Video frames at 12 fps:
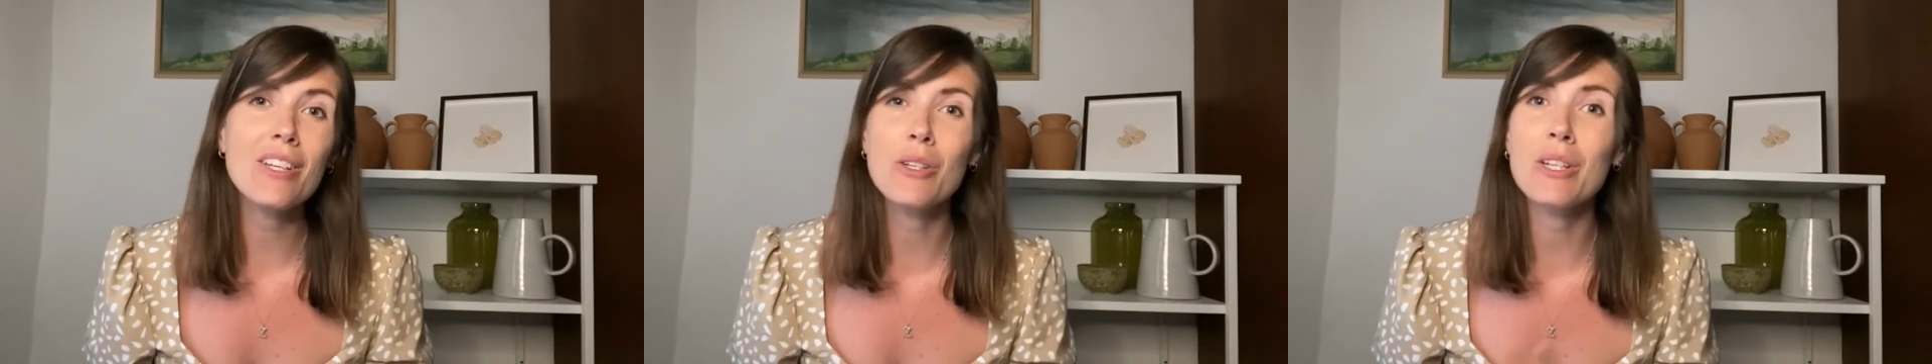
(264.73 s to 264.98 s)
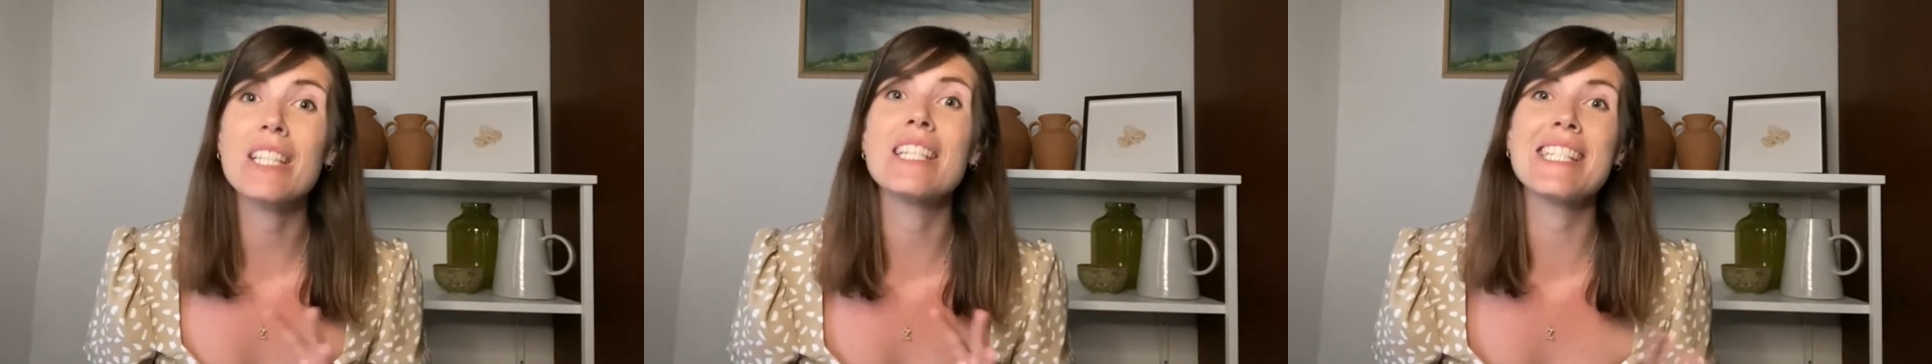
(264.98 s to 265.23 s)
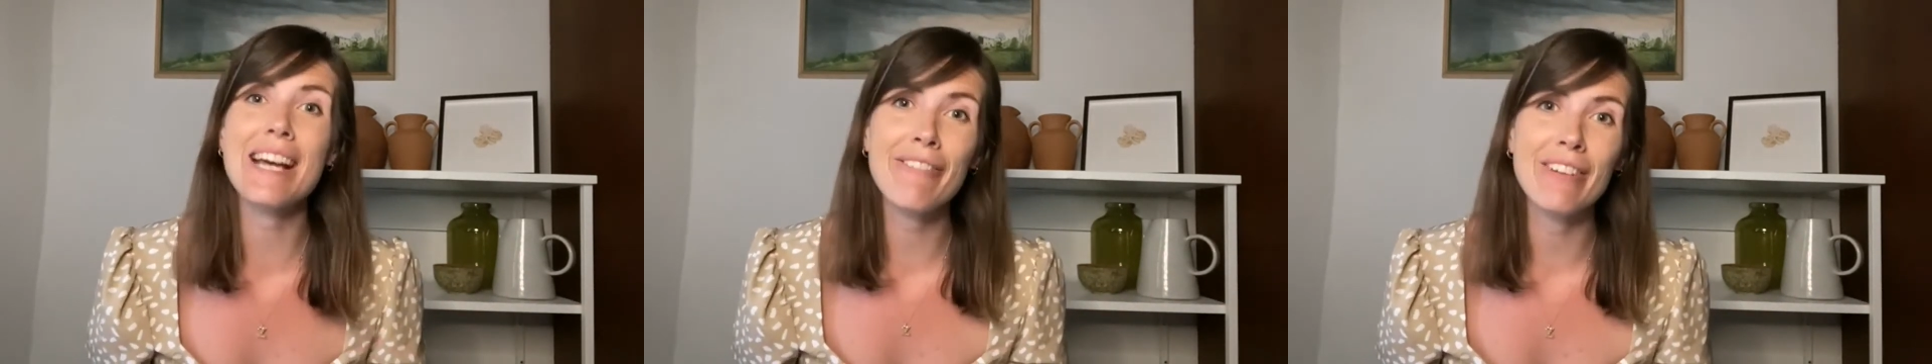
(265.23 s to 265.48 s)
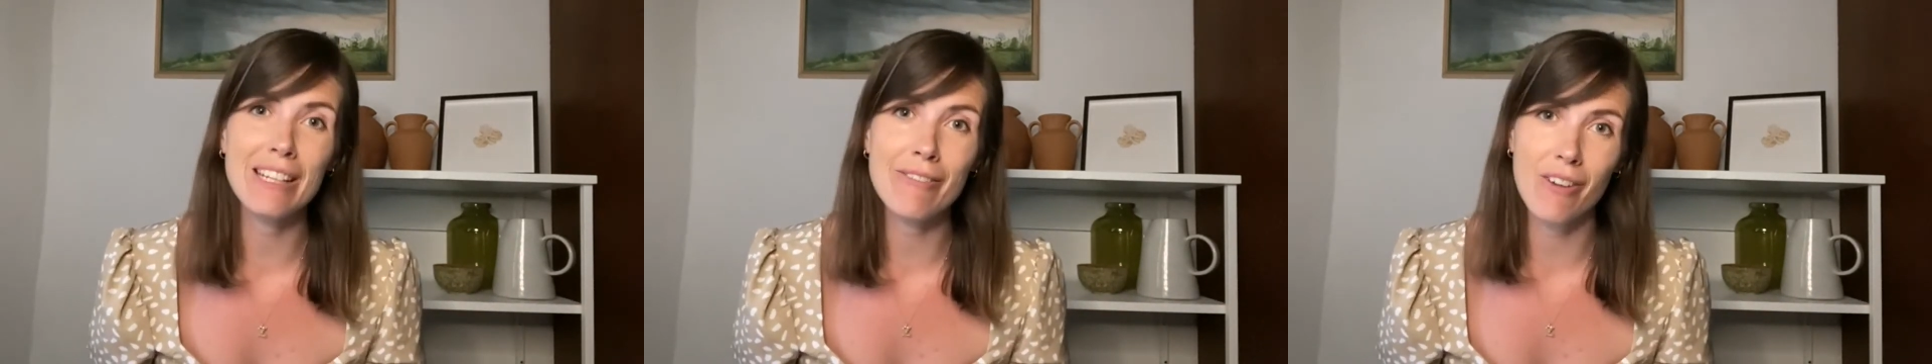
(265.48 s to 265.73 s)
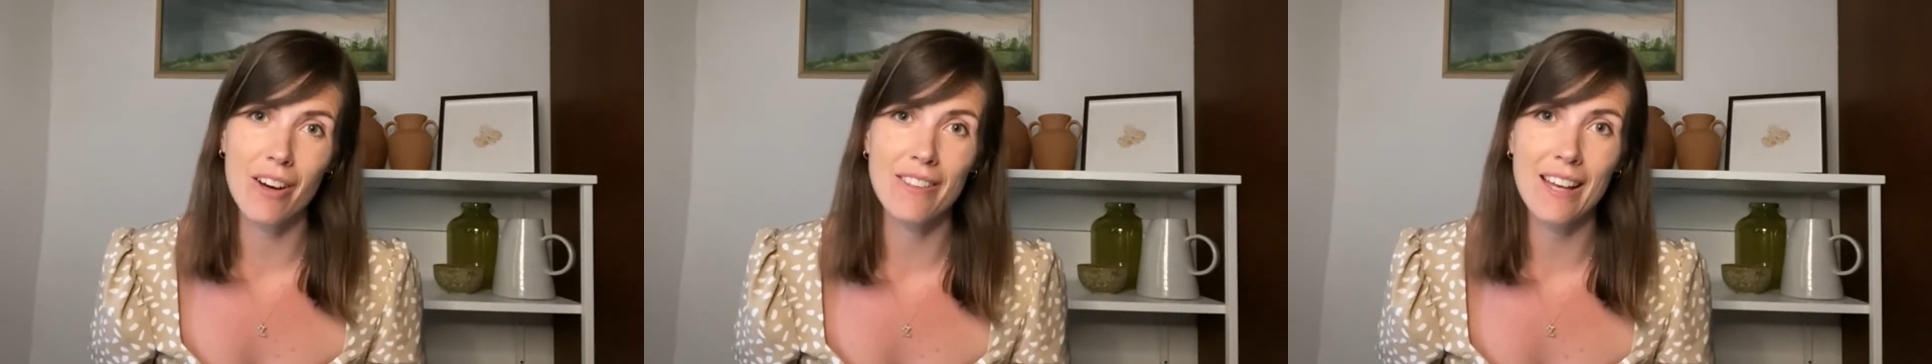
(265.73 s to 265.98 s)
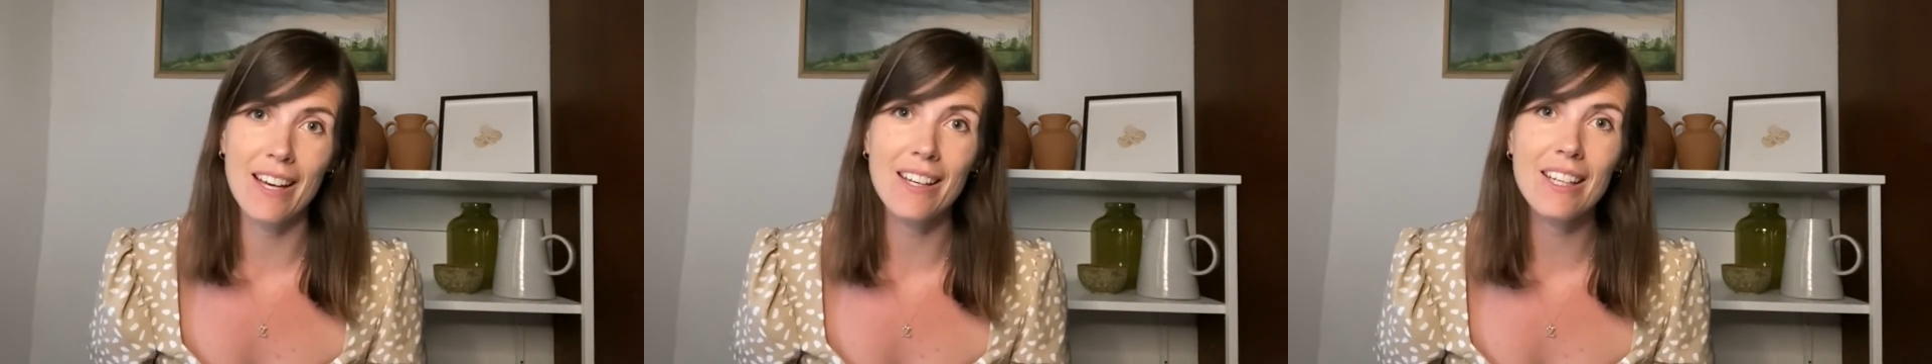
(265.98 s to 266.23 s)
you can definitely find
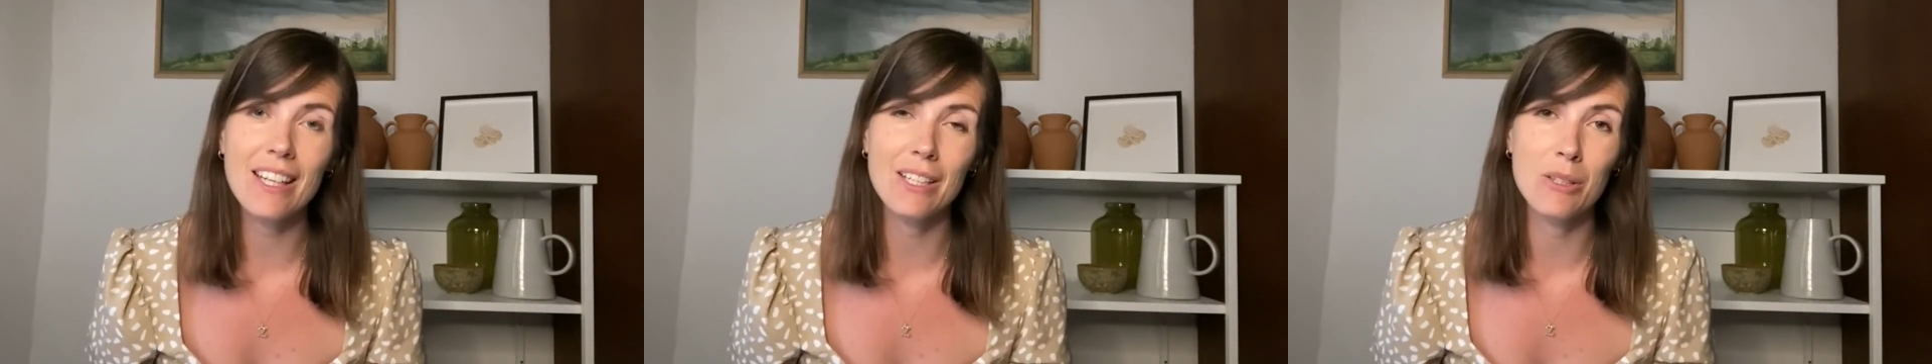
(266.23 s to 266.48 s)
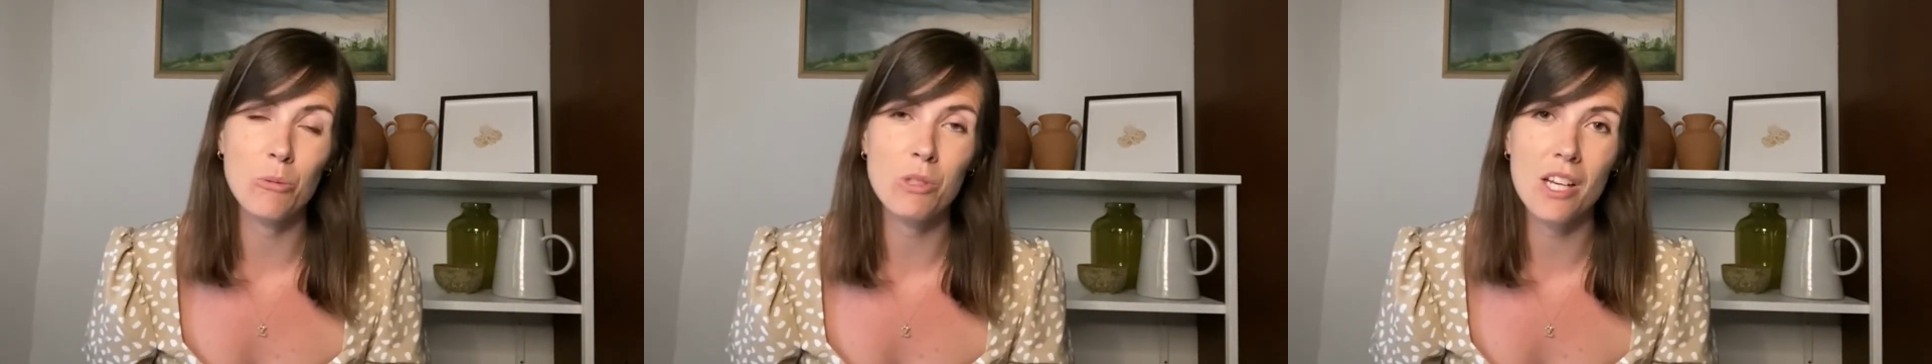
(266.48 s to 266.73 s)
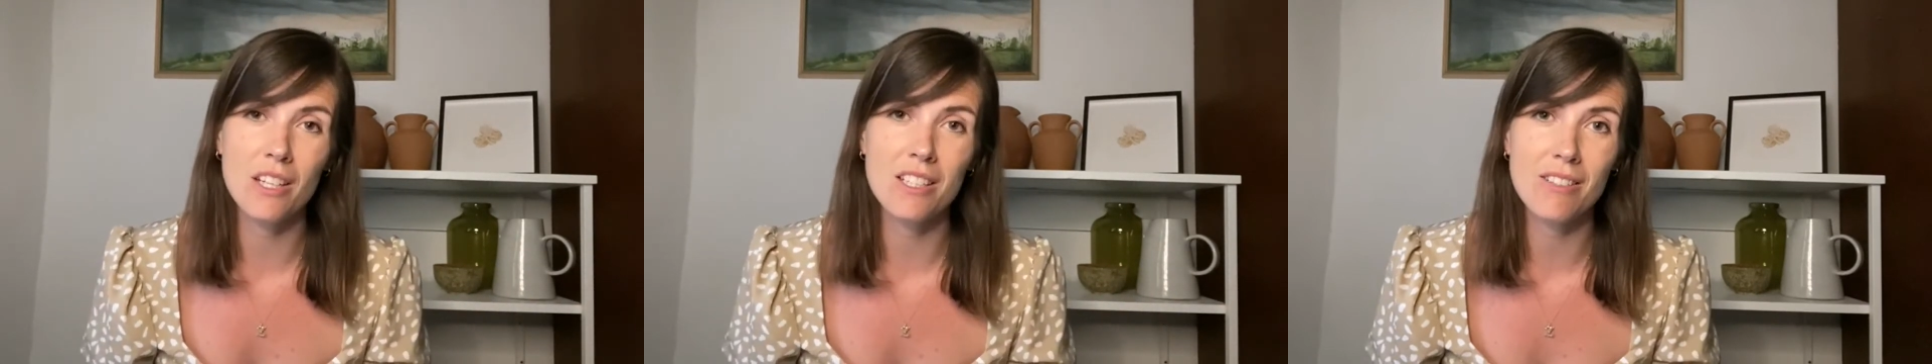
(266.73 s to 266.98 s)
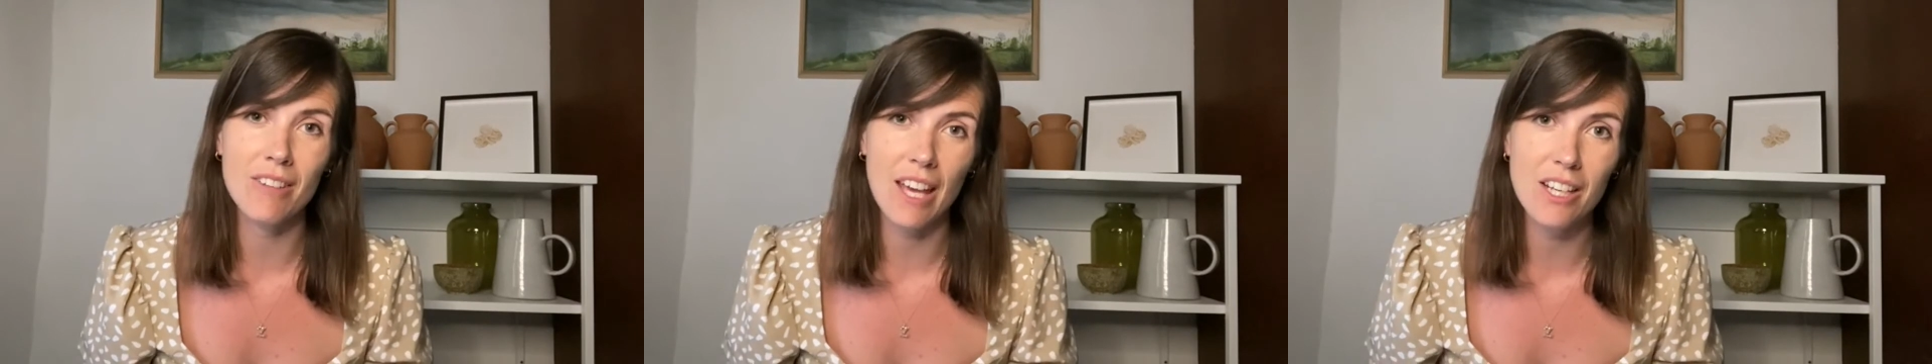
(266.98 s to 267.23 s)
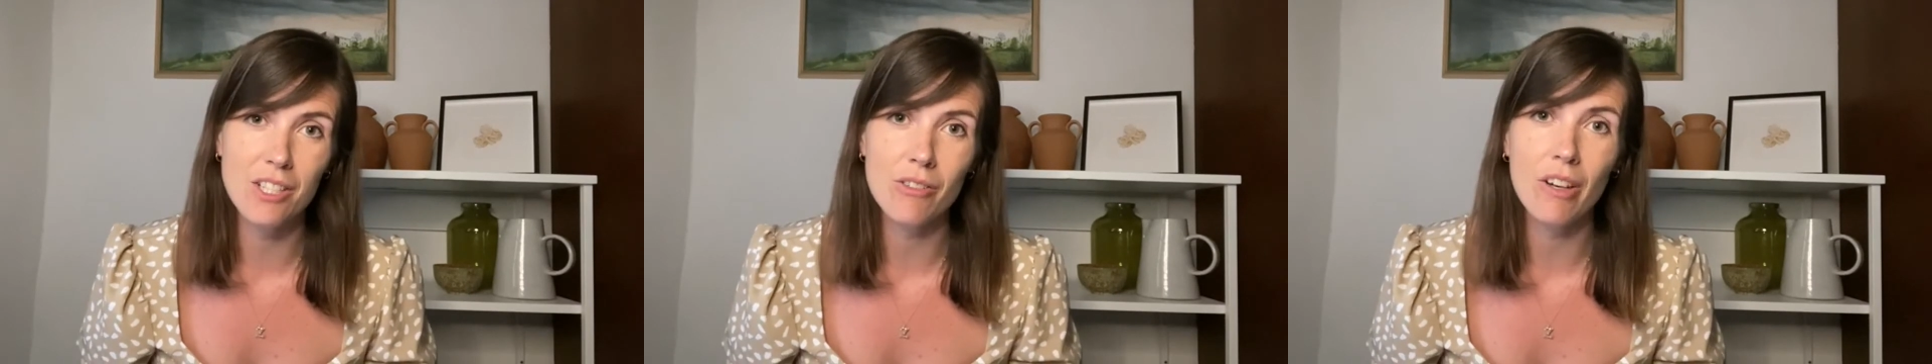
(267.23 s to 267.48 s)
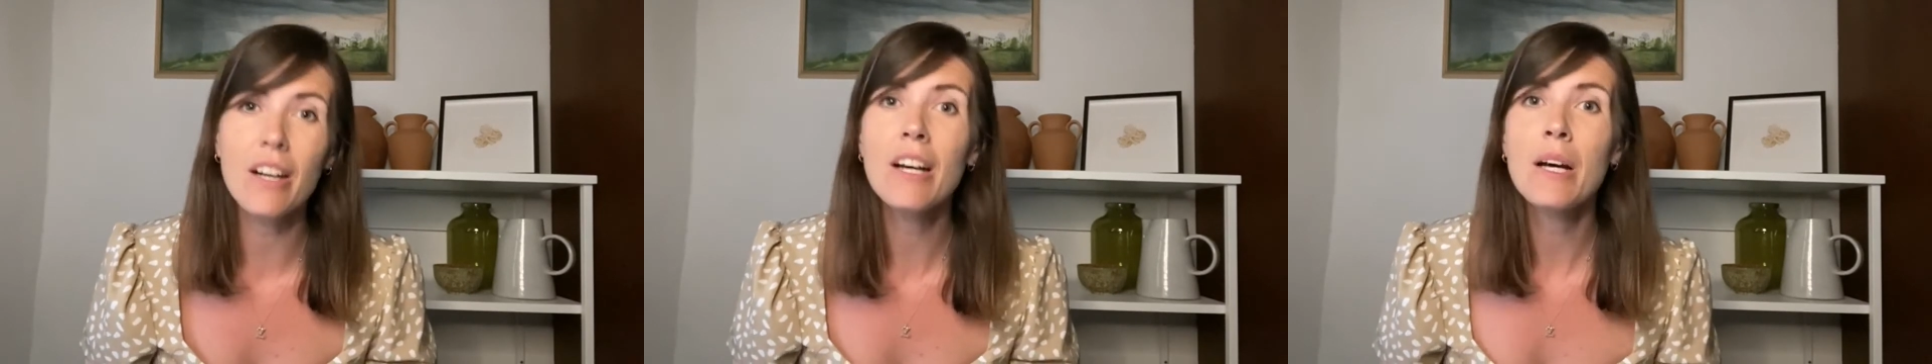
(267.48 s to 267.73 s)
that in an alternative caterer,